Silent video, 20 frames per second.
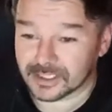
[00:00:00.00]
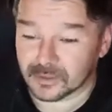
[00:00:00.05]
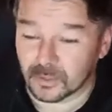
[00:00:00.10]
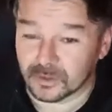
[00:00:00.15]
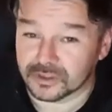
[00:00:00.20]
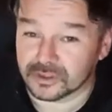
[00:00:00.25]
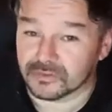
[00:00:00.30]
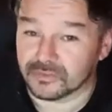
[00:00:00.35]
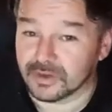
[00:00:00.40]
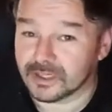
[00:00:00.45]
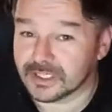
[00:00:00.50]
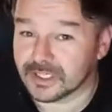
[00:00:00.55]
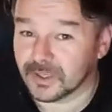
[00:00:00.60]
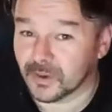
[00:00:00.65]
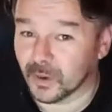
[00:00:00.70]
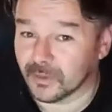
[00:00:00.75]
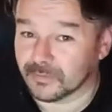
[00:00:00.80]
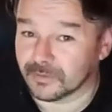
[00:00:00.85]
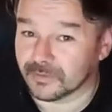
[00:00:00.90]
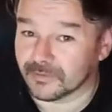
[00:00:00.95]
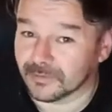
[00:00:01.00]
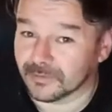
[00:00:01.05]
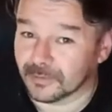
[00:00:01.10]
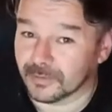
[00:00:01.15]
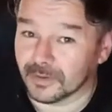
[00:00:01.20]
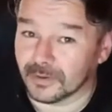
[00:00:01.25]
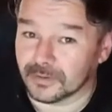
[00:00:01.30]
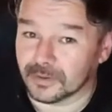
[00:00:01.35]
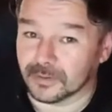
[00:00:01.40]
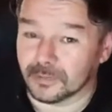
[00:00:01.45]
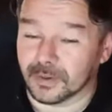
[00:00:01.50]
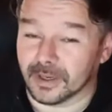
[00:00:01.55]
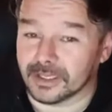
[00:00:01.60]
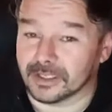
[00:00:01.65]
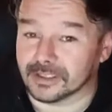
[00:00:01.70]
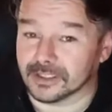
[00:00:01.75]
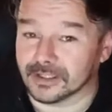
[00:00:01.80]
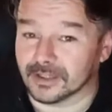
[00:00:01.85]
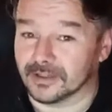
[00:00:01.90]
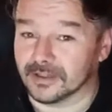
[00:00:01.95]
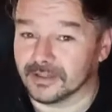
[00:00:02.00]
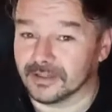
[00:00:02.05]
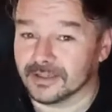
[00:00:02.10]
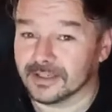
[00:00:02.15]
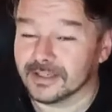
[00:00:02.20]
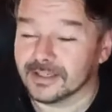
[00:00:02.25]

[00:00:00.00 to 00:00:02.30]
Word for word: was originally over 400 pages long?